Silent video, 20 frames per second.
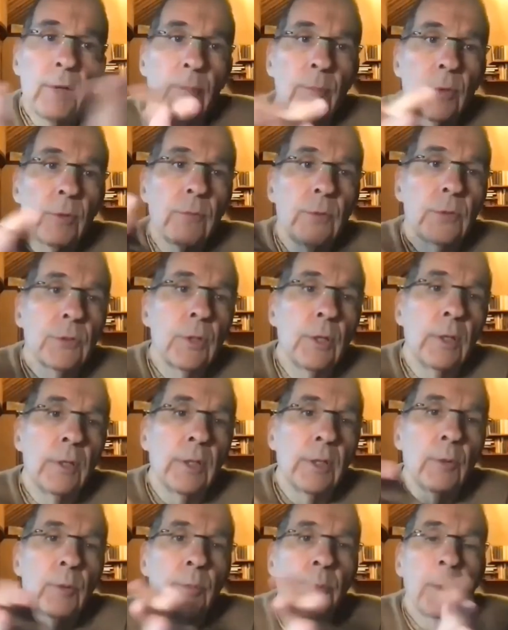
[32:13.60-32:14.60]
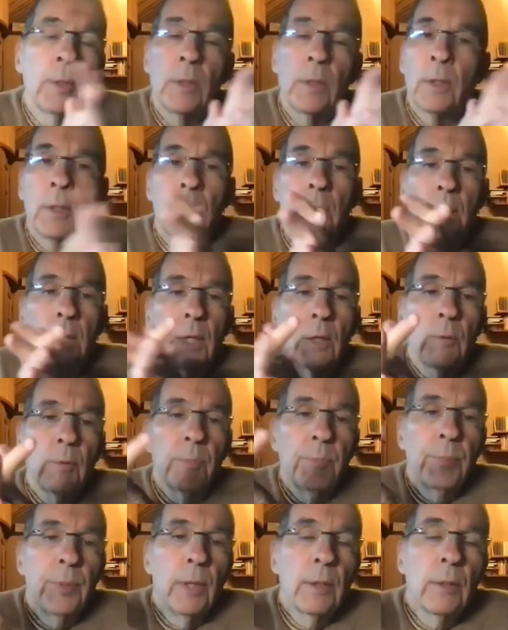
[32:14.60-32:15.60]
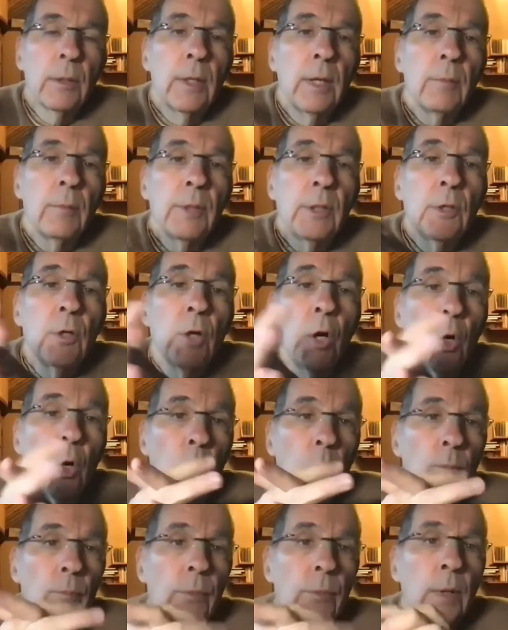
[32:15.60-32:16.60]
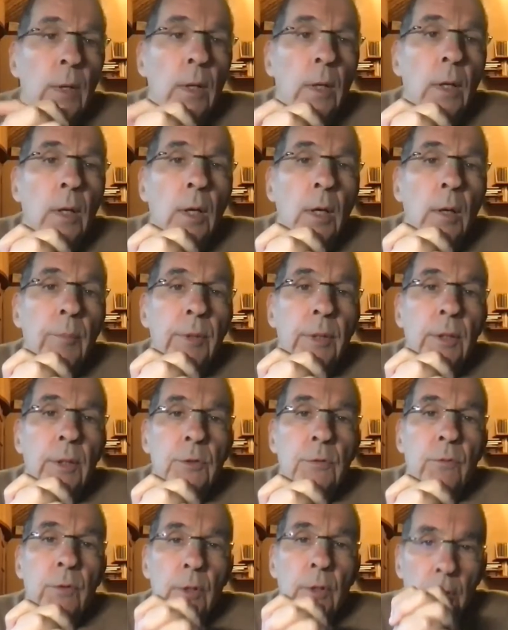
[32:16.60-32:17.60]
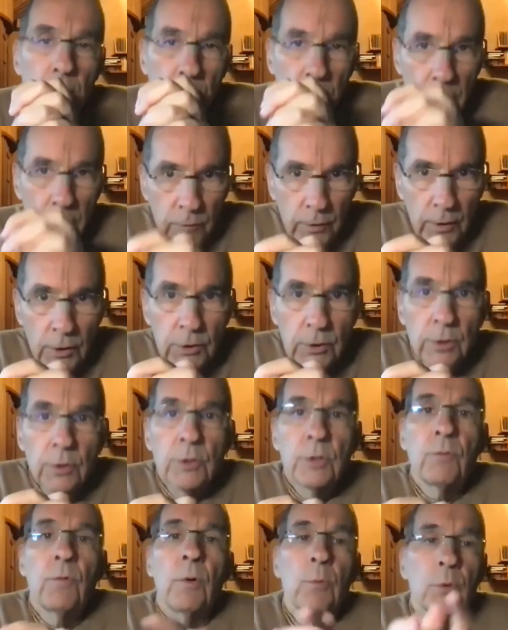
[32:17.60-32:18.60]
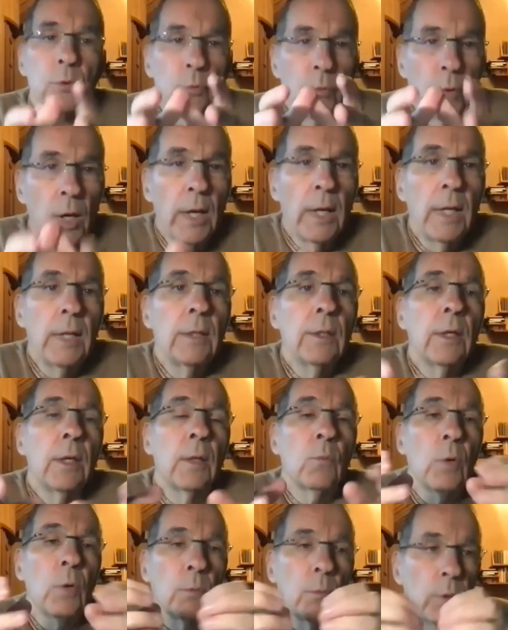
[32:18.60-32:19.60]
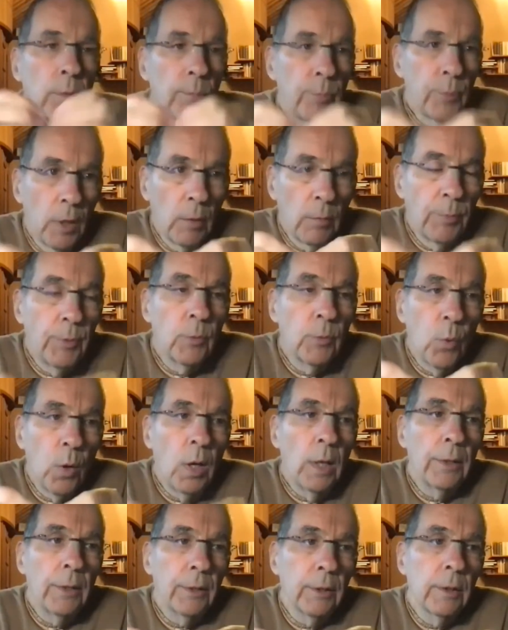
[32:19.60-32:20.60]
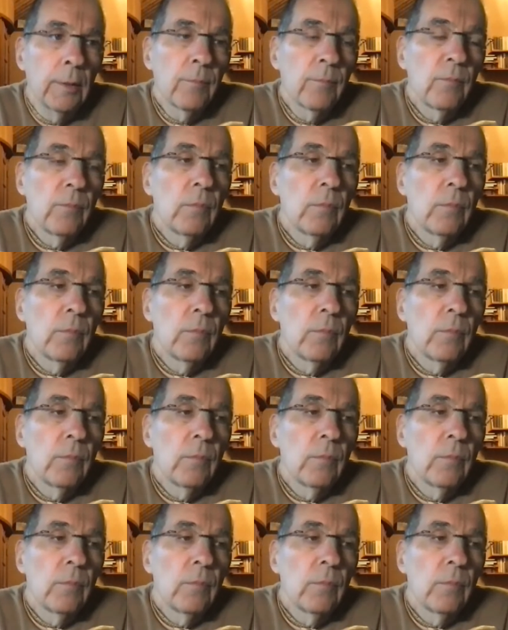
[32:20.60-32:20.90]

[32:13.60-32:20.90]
member of ISKCON, they were prepared to let me go because of their convictions of what was right and what Prabhupada wanted.